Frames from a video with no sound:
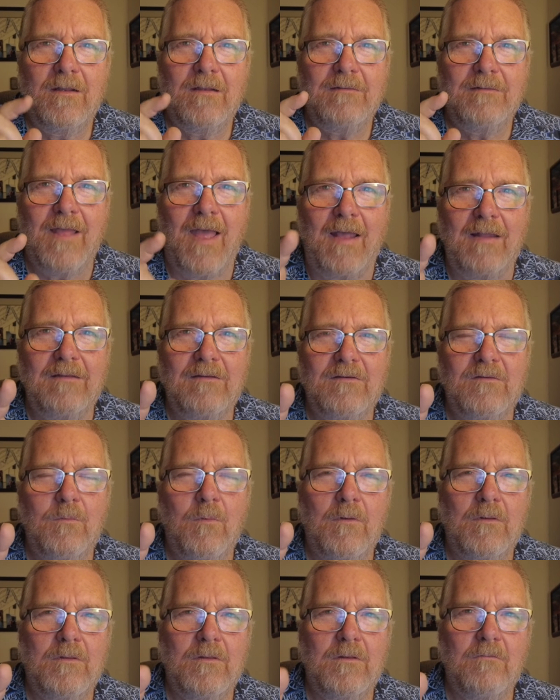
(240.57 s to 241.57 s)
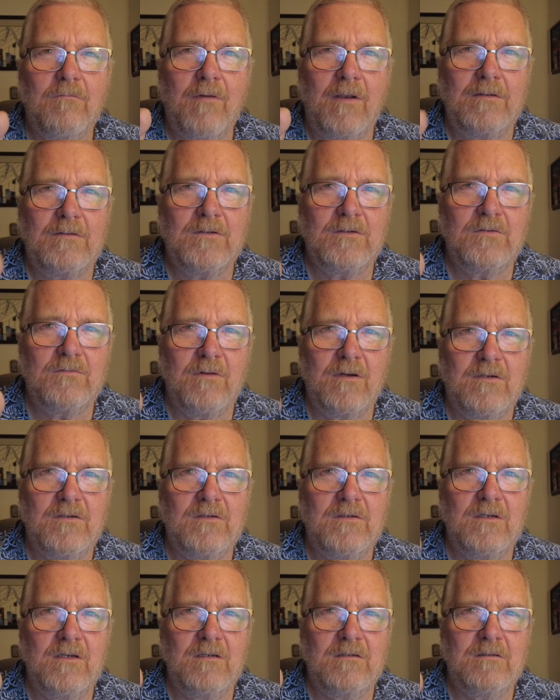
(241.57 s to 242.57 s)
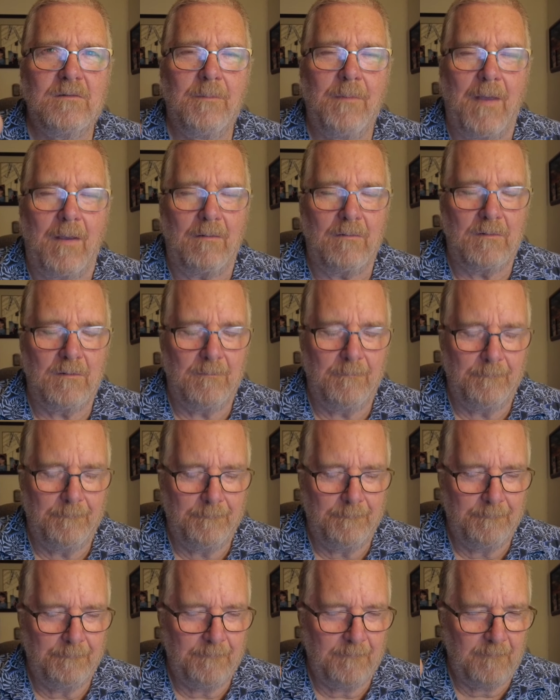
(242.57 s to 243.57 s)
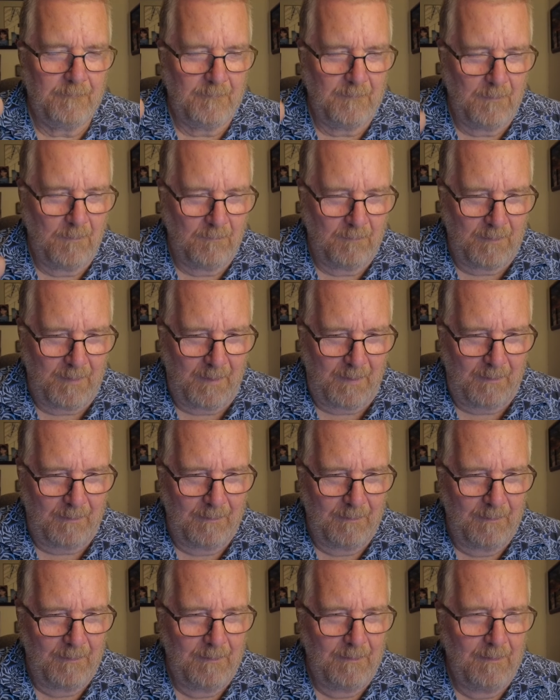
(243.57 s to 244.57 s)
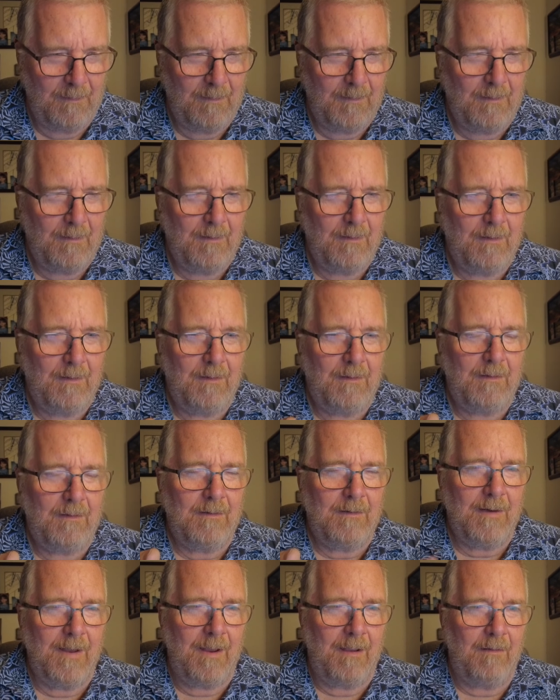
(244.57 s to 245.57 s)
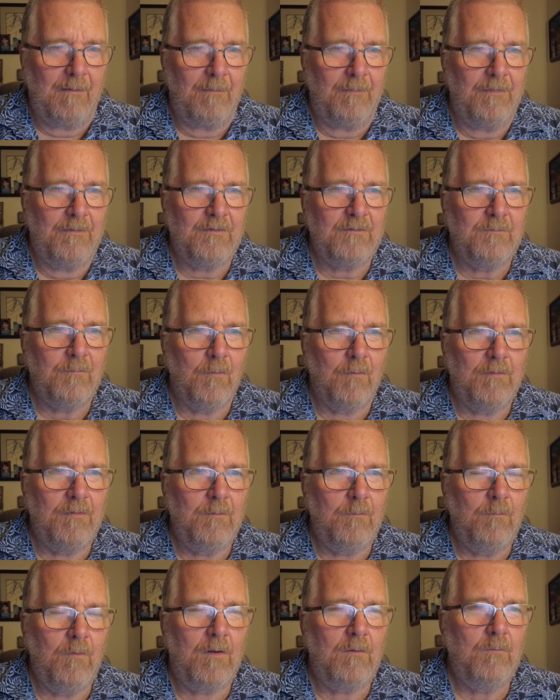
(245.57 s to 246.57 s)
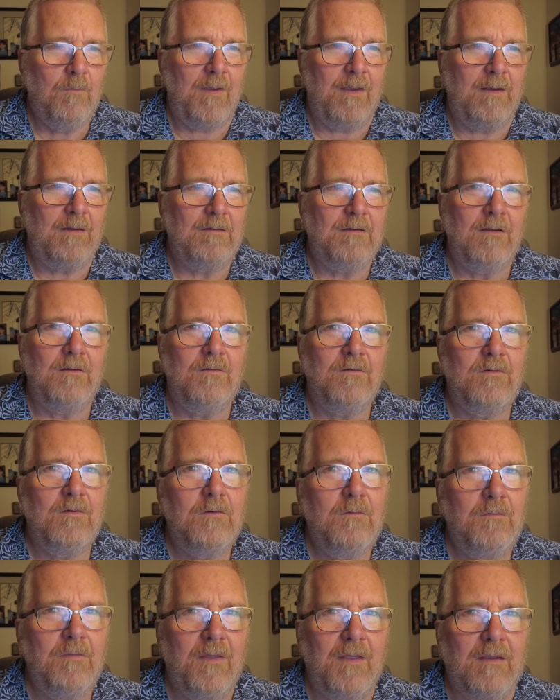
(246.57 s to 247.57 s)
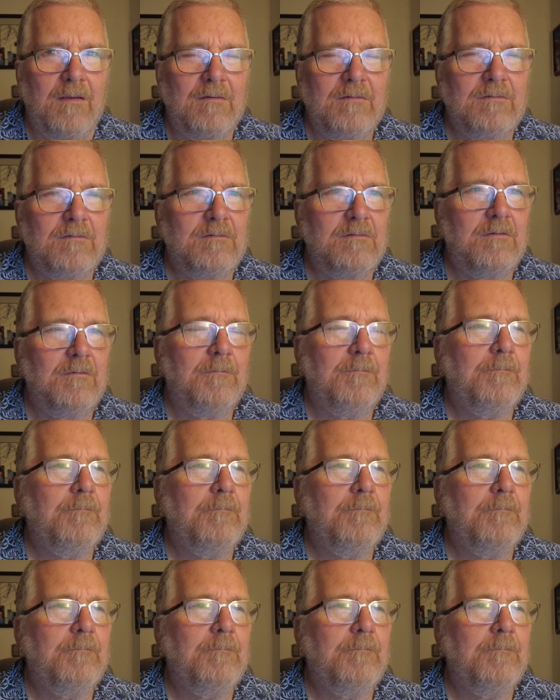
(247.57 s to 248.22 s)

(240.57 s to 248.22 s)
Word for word: That's what the registration is about, okay? Now, there's more than one way to do this,